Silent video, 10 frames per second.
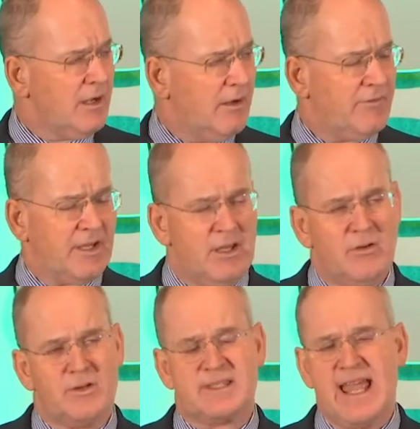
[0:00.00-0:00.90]
of the
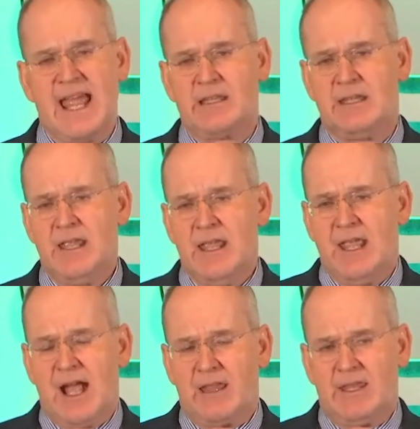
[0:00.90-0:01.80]
Cures Act.
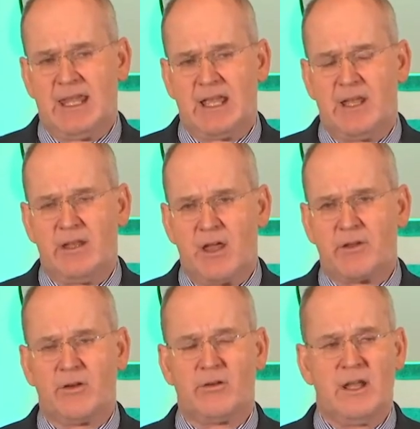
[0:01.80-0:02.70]
I think
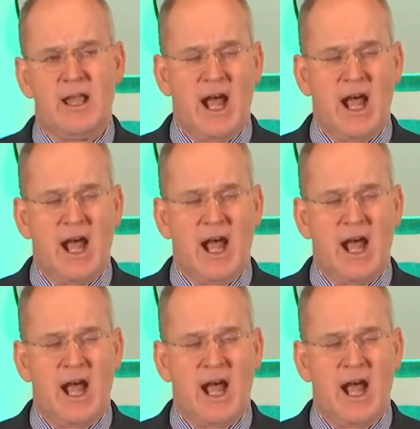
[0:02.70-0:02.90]
another